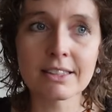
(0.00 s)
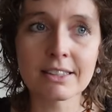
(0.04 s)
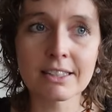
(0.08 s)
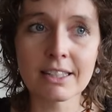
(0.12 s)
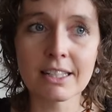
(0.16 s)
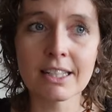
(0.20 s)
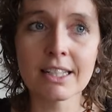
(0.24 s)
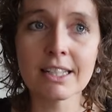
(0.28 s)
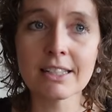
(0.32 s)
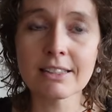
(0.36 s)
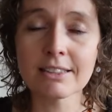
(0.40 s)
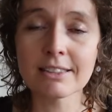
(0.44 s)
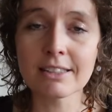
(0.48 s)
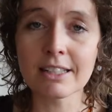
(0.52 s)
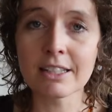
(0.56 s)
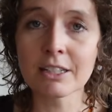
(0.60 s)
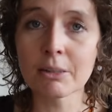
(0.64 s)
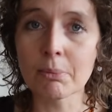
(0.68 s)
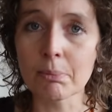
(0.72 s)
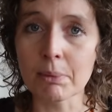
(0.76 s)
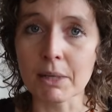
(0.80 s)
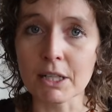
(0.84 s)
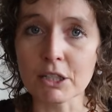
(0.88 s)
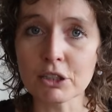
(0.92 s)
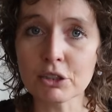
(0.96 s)
it and the
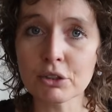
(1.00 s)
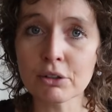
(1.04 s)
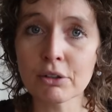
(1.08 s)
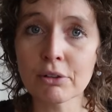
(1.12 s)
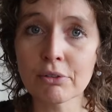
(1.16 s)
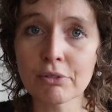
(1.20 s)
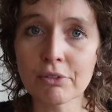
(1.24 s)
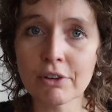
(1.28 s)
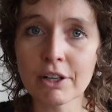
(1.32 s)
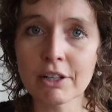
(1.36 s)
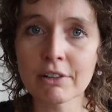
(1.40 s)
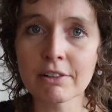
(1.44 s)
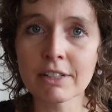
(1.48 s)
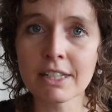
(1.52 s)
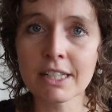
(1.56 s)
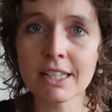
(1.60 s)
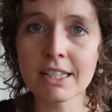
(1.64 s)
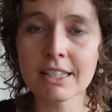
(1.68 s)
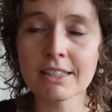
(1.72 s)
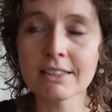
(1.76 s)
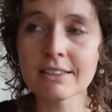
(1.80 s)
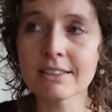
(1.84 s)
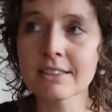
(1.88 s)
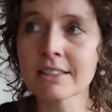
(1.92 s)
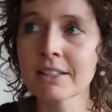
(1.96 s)
pleasure of wearing
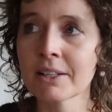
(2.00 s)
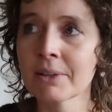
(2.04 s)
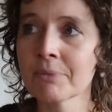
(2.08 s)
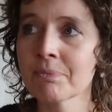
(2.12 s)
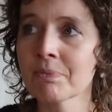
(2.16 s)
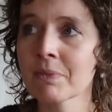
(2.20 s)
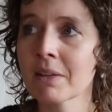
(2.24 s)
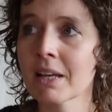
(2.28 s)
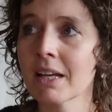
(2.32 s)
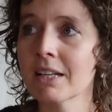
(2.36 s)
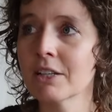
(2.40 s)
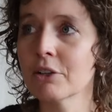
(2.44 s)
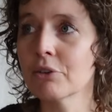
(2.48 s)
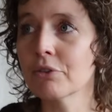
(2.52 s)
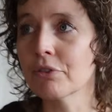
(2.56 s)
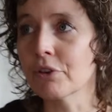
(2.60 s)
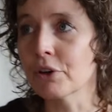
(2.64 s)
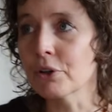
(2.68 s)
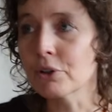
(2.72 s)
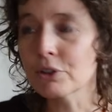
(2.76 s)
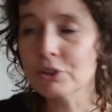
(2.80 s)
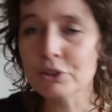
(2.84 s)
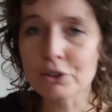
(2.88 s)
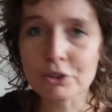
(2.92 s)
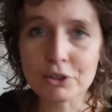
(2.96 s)
it. You
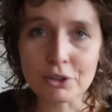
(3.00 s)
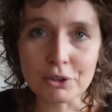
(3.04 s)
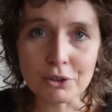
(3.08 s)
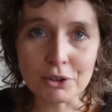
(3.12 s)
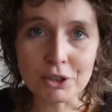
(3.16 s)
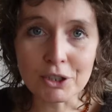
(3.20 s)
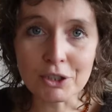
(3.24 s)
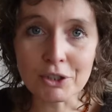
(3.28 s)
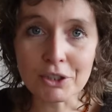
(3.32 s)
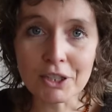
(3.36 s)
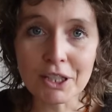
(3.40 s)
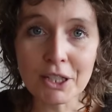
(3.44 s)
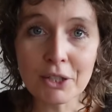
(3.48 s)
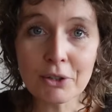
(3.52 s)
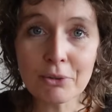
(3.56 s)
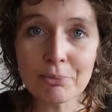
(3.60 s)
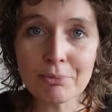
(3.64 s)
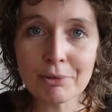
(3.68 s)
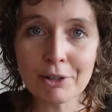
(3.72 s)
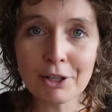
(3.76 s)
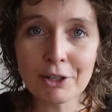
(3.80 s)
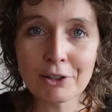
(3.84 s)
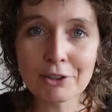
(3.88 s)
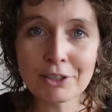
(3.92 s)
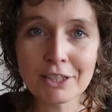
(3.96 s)
focus also on your new
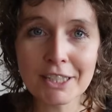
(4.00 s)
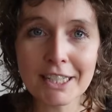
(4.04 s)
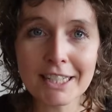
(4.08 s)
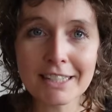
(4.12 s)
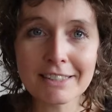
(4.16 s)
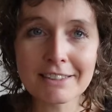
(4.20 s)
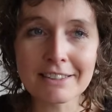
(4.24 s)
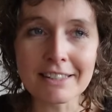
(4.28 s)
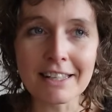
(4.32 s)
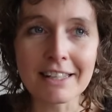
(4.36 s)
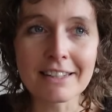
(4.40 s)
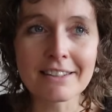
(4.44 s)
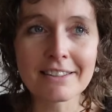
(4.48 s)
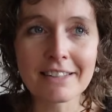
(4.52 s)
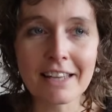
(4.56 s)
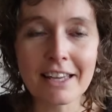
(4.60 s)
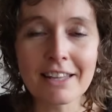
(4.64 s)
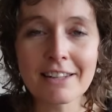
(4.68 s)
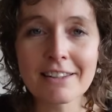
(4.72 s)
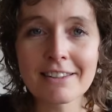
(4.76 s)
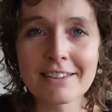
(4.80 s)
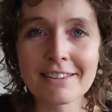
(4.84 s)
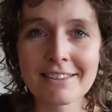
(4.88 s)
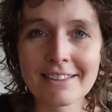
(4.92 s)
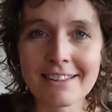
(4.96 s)
projects, and
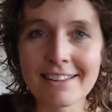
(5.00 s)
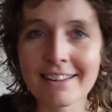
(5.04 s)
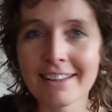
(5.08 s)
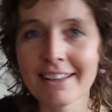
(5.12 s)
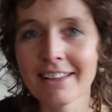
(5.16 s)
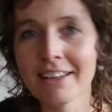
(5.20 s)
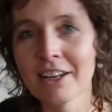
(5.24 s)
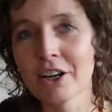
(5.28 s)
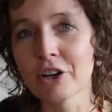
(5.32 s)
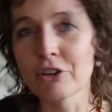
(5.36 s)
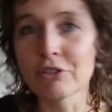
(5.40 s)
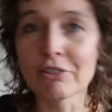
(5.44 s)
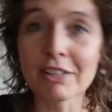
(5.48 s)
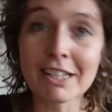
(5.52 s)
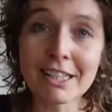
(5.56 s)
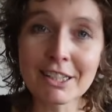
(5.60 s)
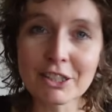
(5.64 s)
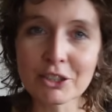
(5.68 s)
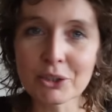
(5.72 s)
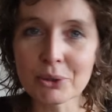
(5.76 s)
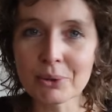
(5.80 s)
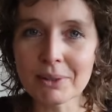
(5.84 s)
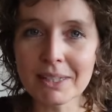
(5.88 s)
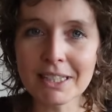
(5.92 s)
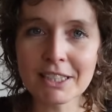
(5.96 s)
then
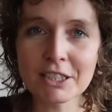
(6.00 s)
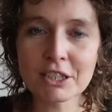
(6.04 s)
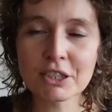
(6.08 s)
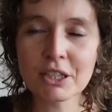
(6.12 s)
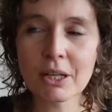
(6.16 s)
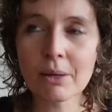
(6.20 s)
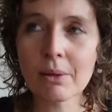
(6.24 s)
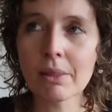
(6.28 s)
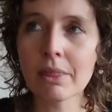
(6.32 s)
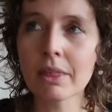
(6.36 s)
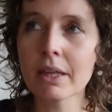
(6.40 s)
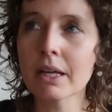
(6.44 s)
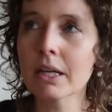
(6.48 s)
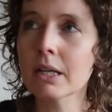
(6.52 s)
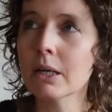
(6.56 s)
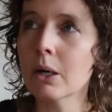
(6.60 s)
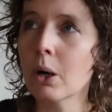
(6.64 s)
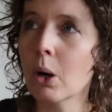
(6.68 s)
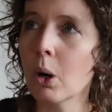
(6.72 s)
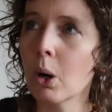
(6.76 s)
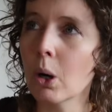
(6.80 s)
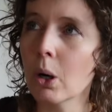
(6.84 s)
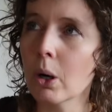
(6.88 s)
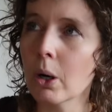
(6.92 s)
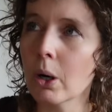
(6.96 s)
redoing something,
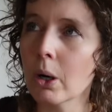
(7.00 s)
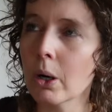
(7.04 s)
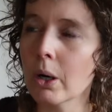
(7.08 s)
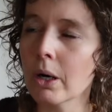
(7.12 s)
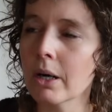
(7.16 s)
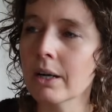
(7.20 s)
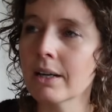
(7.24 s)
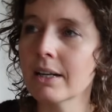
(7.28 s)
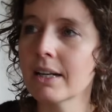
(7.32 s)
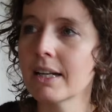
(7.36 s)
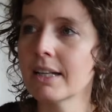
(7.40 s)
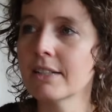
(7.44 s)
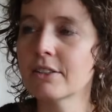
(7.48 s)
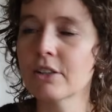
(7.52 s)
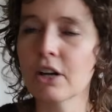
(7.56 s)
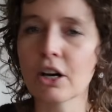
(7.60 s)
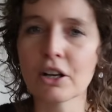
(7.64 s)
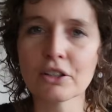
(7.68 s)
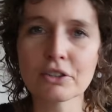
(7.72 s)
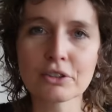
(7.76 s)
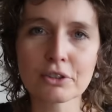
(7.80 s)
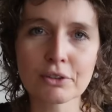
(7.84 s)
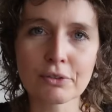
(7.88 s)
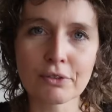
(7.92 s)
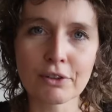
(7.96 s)
oh, it
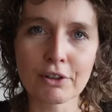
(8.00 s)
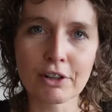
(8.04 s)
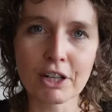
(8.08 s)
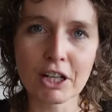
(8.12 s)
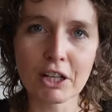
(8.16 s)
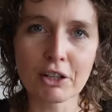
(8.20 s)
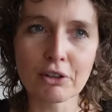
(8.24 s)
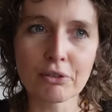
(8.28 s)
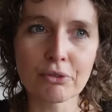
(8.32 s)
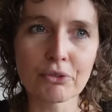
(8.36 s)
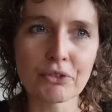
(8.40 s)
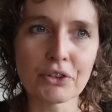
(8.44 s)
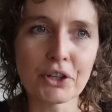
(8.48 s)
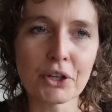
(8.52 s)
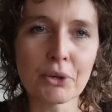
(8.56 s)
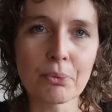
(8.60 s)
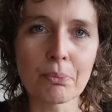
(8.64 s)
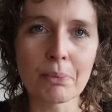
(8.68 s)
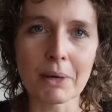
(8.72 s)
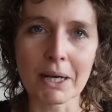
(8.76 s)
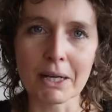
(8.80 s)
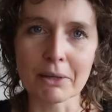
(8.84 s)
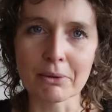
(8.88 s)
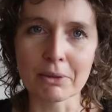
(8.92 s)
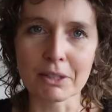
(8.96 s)
asks for a lot of
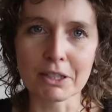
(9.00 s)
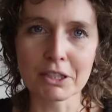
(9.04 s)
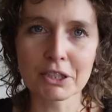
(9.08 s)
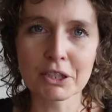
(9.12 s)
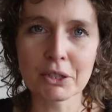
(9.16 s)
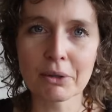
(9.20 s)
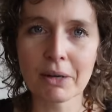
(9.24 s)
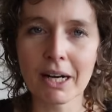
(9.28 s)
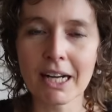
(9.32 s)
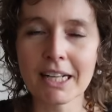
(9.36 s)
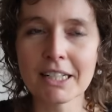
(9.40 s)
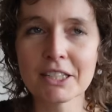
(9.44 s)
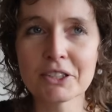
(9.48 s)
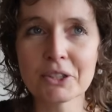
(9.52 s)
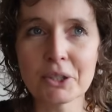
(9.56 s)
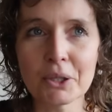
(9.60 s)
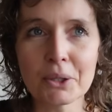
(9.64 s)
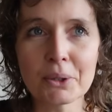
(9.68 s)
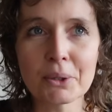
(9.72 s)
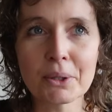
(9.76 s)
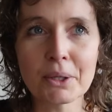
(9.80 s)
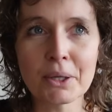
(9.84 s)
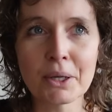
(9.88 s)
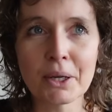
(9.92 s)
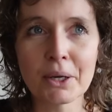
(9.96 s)
willpower. So I
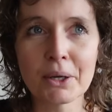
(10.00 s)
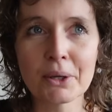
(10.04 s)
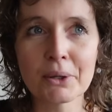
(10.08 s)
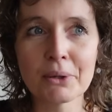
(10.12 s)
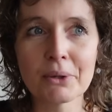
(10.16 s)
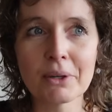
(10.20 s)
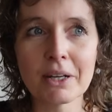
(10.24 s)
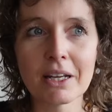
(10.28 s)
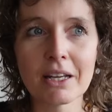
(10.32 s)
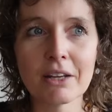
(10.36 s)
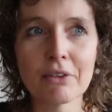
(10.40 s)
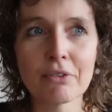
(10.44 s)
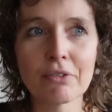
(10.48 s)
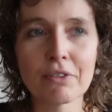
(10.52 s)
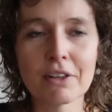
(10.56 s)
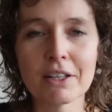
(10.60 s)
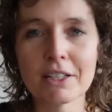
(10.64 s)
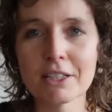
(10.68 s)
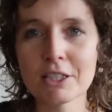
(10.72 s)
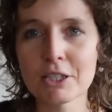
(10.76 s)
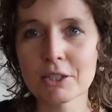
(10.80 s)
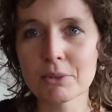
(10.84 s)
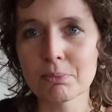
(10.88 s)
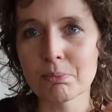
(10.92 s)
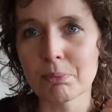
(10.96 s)
don't know if
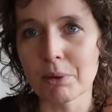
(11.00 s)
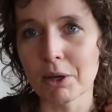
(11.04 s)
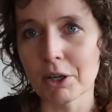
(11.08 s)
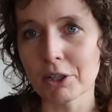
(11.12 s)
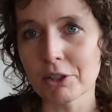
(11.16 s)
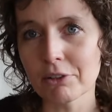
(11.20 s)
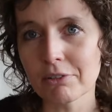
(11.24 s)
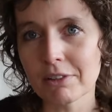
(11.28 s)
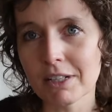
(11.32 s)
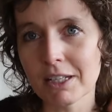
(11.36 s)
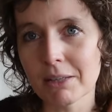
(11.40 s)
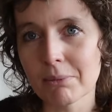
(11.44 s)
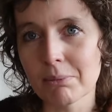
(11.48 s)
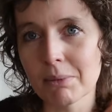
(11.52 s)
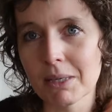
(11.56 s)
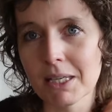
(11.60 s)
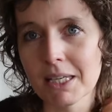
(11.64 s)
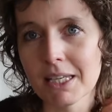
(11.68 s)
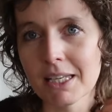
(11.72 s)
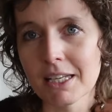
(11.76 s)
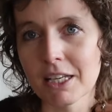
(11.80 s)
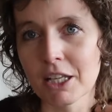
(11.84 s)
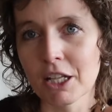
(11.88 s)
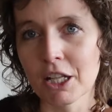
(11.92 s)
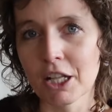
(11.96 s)
it's bothering
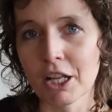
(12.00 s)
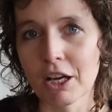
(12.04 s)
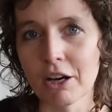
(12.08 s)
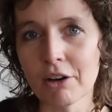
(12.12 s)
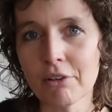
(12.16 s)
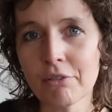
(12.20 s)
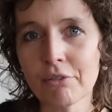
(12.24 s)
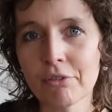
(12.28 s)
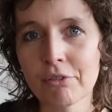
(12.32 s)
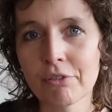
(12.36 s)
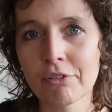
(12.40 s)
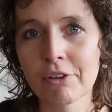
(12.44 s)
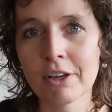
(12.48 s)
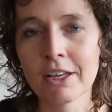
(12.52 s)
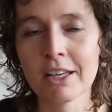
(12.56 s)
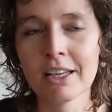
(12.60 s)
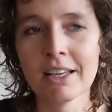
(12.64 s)
me enough.